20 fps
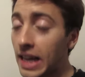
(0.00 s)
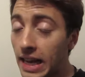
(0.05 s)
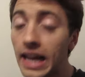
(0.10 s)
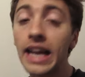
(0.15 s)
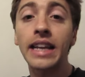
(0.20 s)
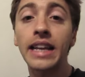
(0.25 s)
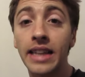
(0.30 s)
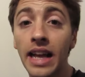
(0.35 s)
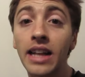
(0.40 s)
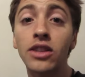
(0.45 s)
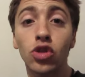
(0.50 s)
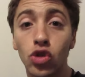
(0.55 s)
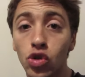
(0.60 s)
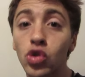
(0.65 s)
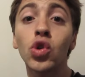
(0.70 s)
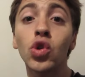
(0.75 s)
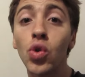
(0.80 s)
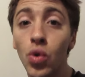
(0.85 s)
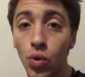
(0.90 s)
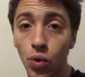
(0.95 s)
and that's
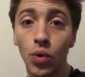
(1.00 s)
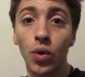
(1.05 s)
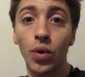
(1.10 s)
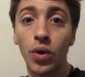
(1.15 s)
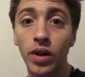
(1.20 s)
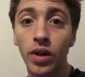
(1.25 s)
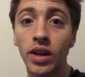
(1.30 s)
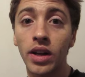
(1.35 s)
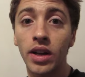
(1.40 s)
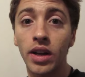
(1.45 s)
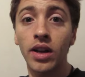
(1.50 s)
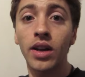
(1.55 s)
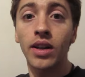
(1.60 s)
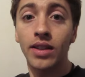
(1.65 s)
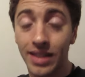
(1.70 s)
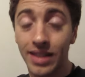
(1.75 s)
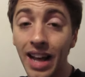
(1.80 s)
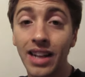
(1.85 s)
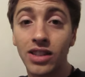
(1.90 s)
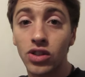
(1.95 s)
true,
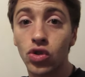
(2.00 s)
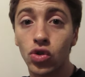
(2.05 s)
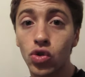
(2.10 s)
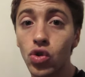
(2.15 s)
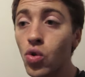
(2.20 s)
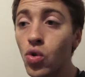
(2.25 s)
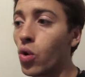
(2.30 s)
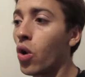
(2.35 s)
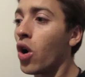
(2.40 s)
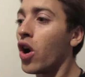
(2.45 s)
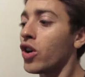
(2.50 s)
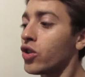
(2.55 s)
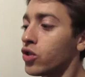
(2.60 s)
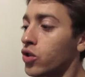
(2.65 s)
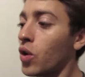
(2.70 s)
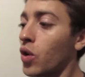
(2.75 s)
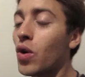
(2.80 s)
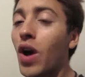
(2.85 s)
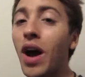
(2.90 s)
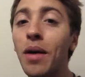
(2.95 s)
that's true.
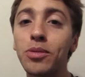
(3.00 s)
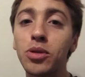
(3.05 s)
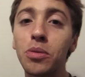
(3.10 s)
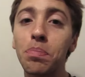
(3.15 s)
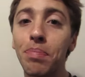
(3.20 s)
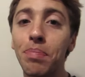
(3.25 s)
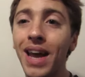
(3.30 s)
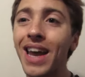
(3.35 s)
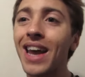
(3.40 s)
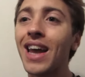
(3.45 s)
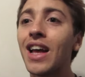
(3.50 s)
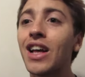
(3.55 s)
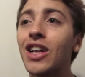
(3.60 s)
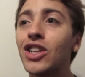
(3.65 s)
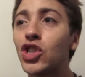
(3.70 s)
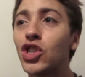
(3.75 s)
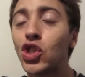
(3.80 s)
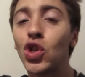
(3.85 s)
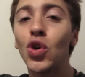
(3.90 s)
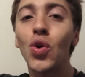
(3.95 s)
So you have to pay
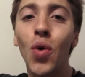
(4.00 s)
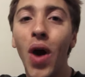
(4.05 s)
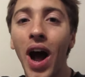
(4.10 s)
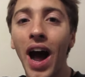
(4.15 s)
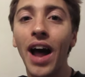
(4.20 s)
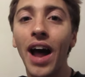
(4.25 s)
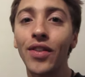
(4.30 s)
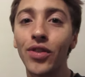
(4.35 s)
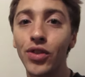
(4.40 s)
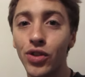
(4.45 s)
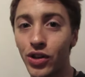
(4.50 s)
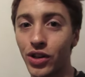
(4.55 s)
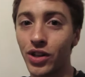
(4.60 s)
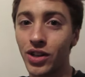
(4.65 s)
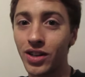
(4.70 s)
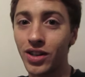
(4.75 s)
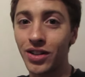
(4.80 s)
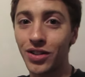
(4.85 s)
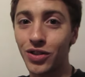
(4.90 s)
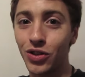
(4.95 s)
two
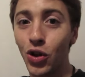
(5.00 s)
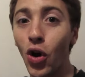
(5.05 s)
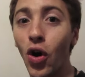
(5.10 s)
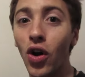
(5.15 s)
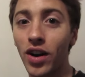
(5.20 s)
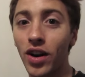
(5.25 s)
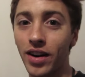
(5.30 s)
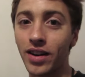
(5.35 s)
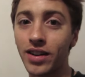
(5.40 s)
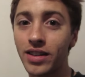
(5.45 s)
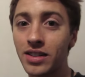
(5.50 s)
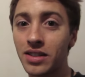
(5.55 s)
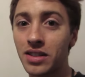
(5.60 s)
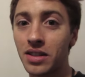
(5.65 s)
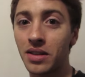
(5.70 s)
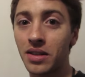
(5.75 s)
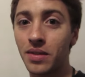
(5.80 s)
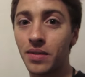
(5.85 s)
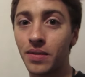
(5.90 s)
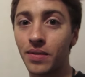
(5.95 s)
hundred dollars
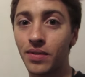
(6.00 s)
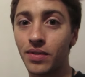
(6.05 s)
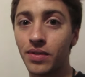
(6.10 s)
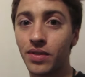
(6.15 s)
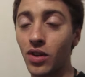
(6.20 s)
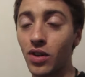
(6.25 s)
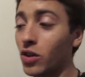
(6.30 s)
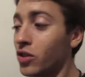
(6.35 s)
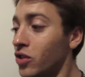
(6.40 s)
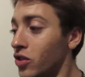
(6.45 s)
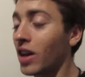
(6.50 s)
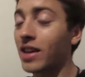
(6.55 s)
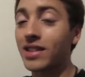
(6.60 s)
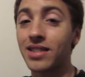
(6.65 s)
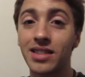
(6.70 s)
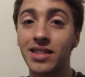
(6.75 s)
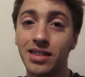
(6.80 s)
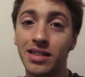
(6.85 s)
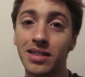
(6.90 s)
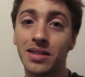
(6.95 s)
on
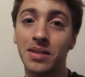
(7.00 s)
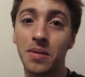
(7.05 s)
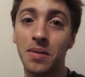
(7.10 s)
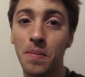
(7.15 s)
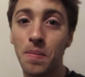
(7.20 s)
taxes.